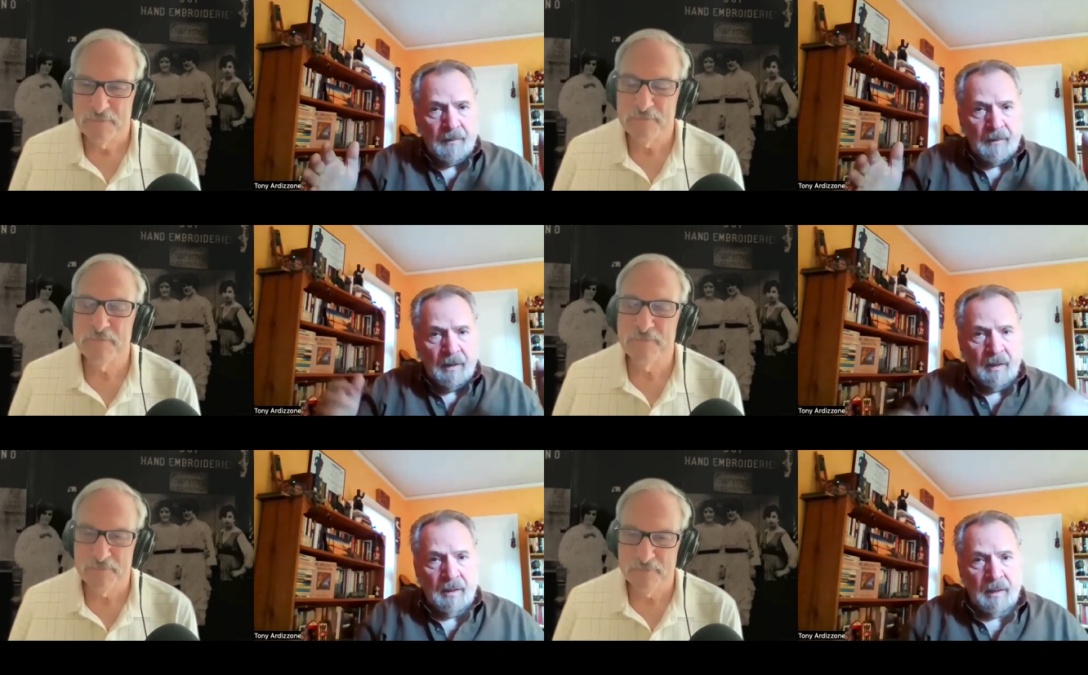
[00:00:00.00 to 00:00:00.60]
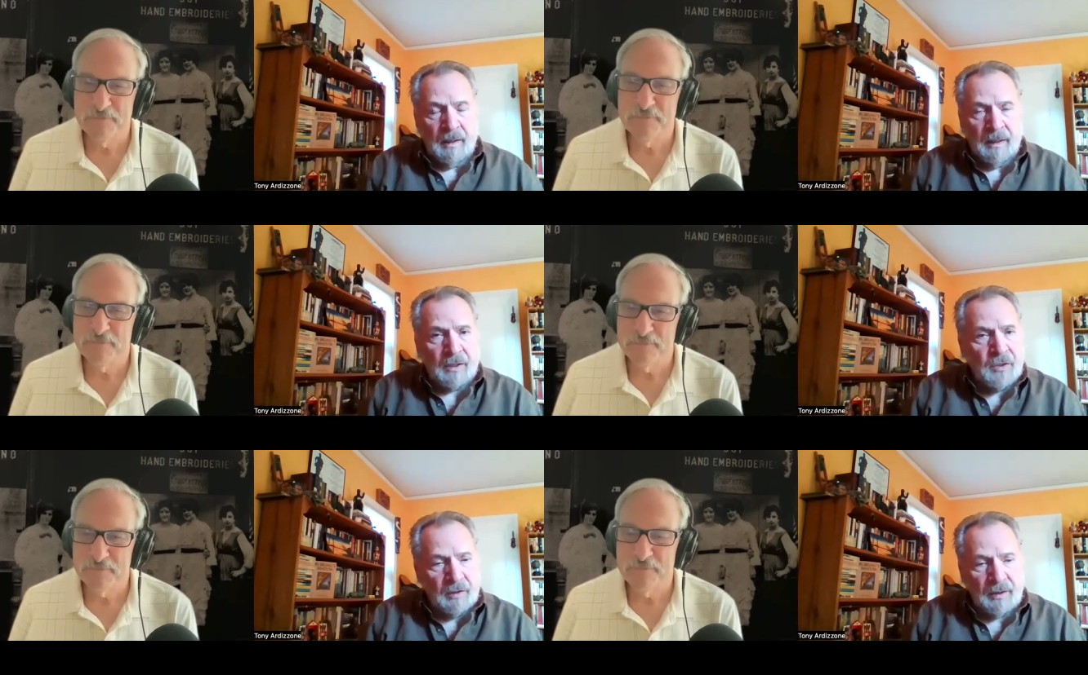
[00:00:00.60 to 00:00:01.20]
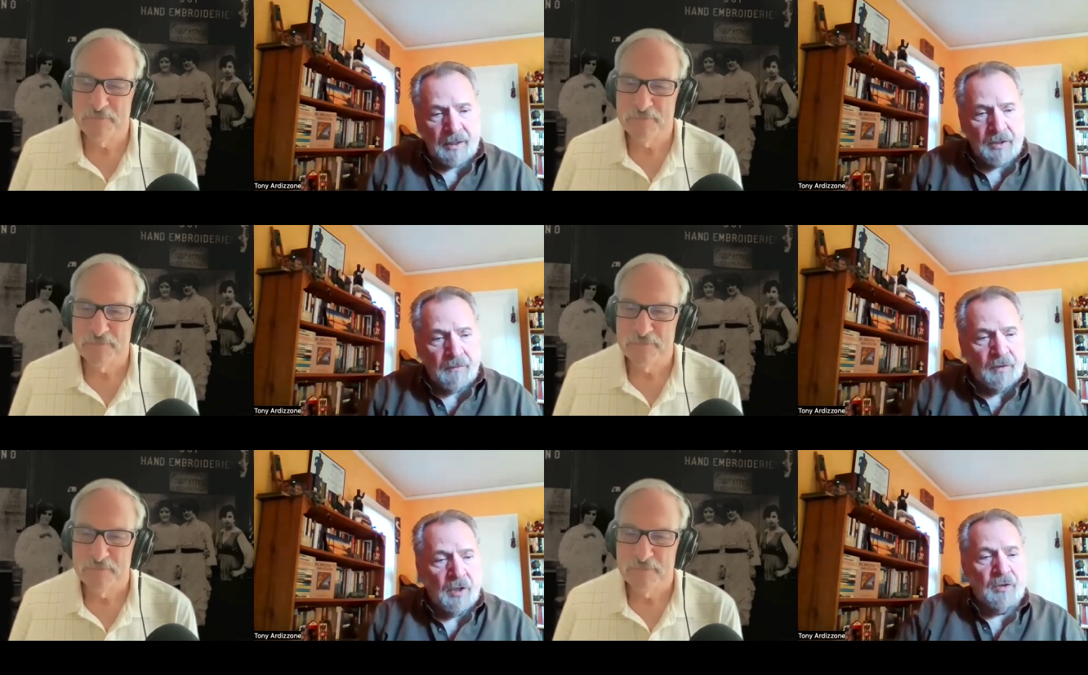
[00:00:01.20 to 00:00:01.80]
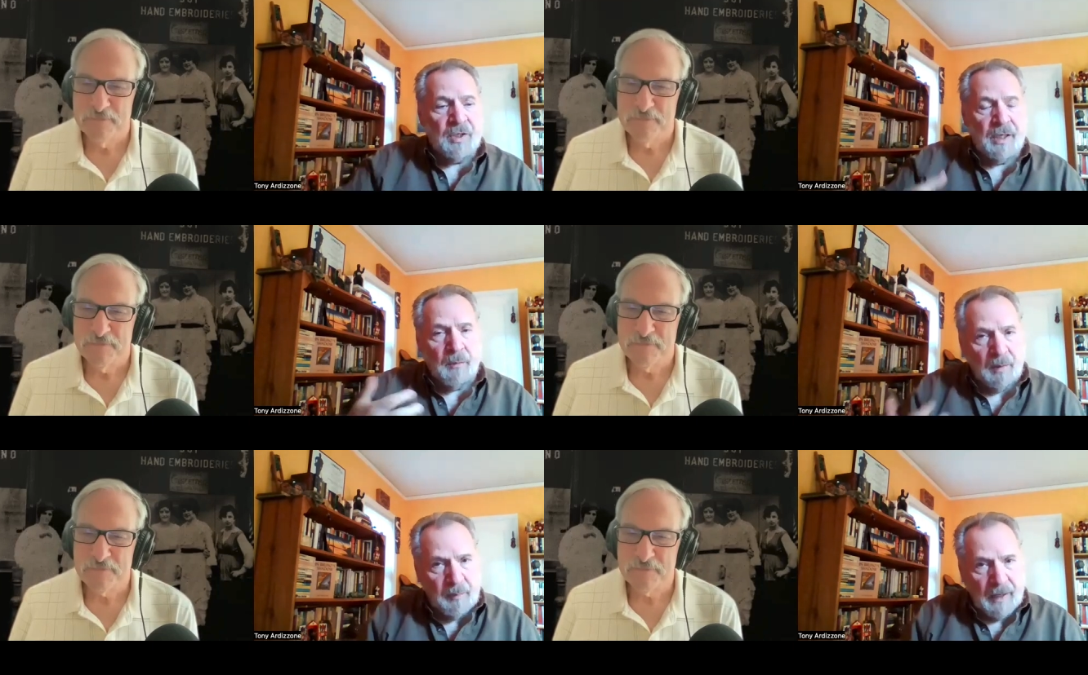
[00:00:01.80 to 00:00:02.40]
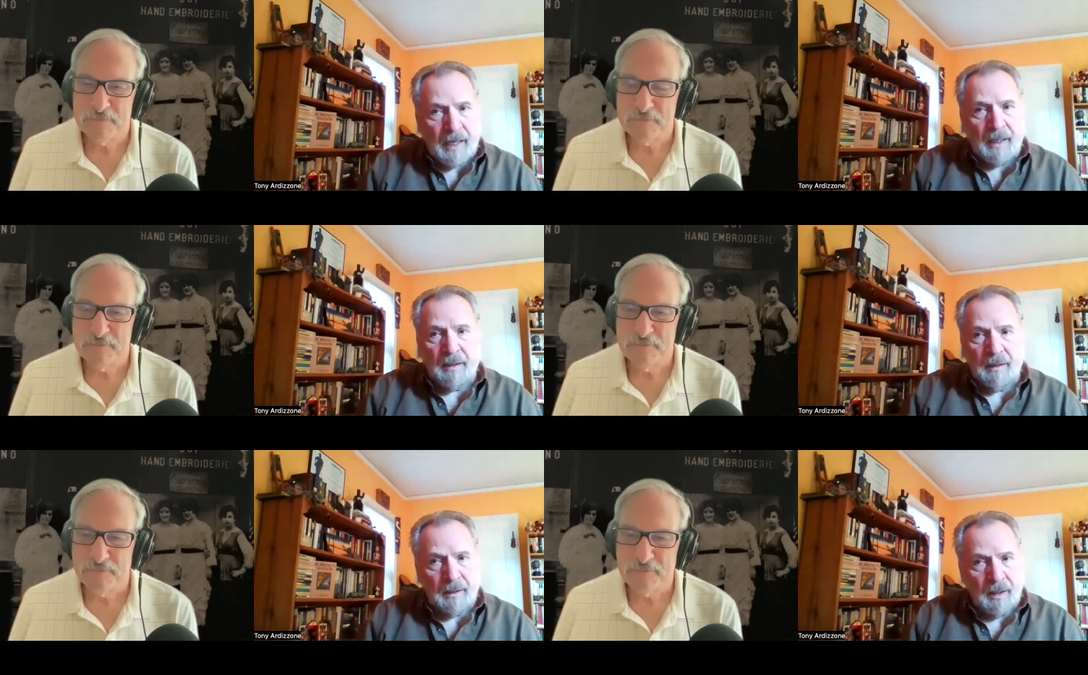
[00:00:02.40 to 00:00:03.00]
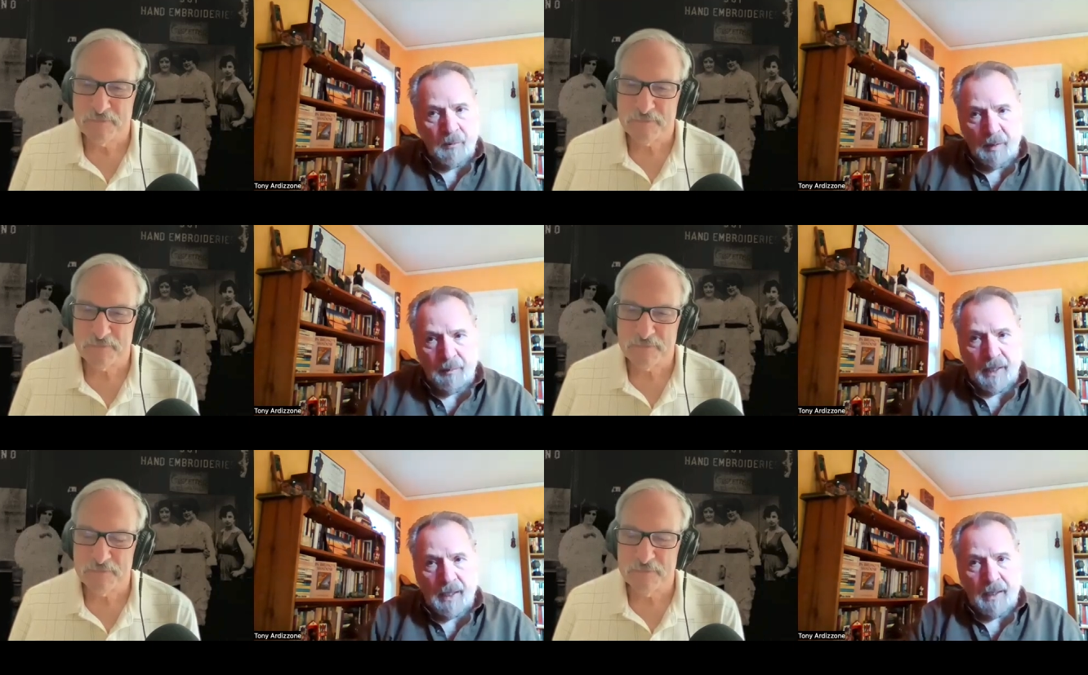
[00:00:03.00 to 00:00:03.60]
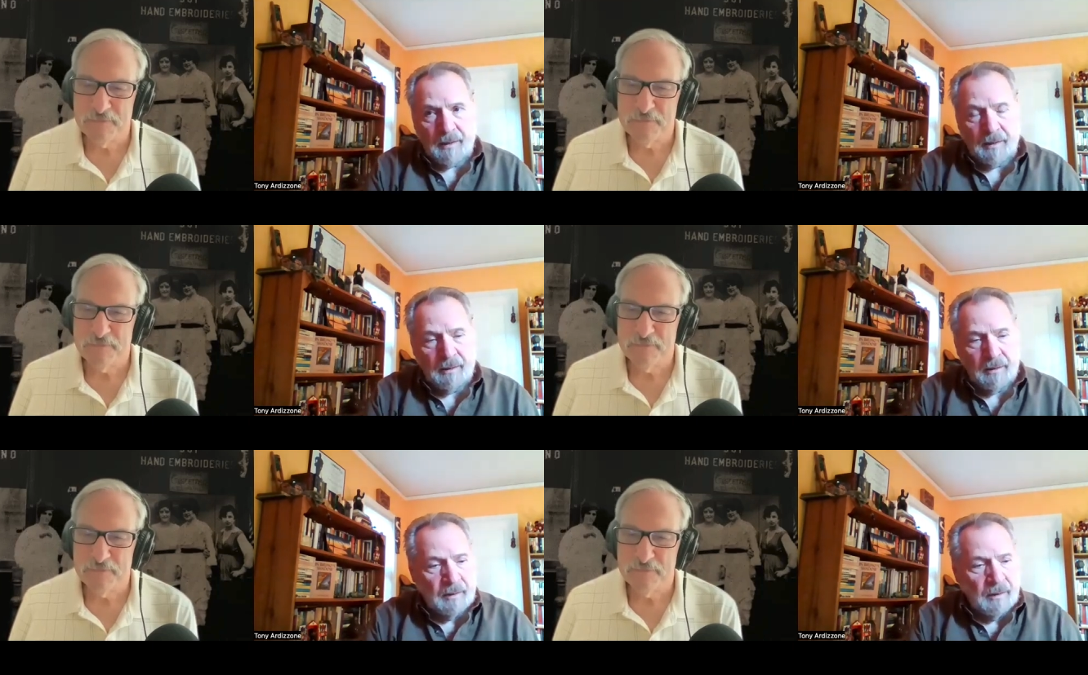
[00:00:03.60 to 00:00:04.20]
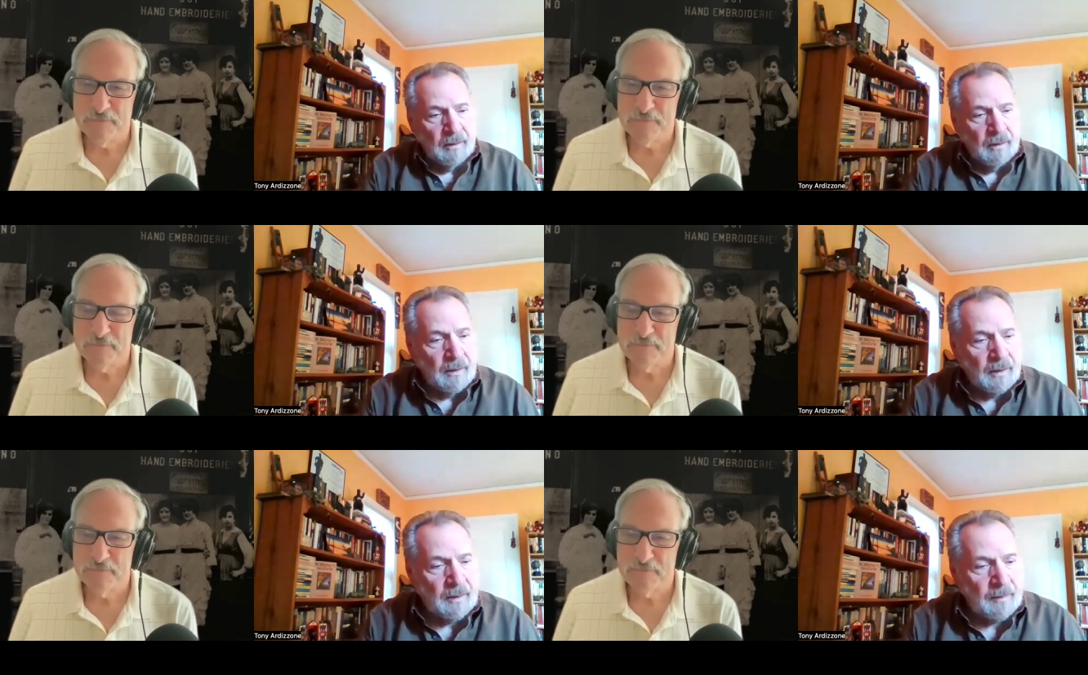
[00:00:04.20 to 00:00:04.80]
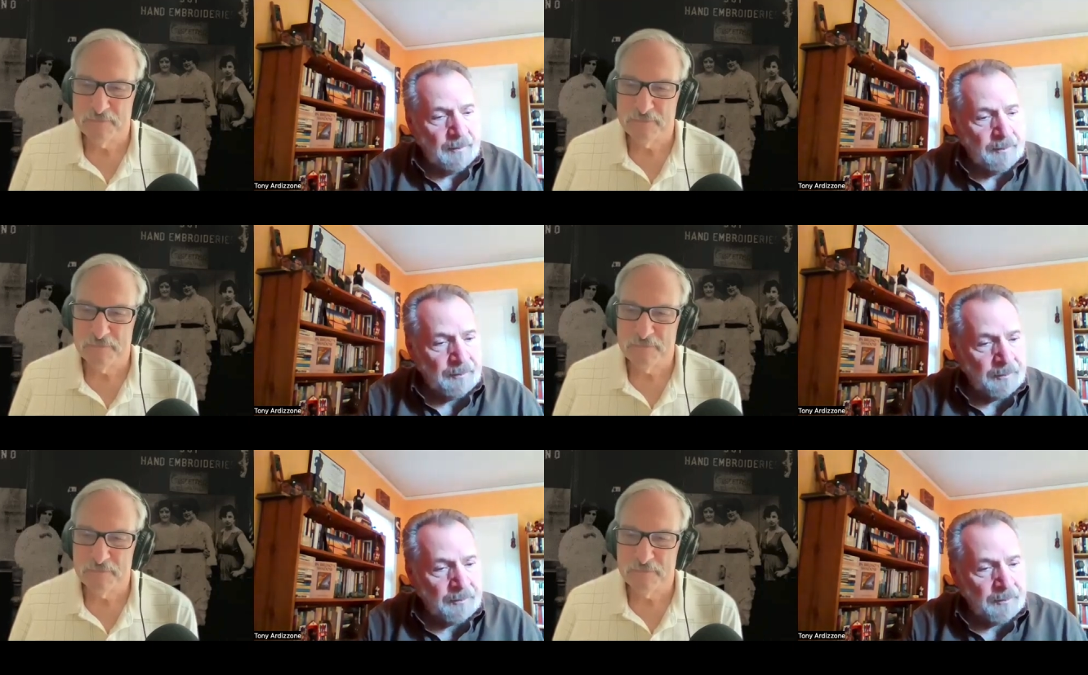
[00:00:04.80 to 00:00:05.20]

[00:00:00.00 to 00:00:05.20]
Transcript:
Speaker 1: Mm-hmm. And I took lots of notes and I went back and I went back. Um,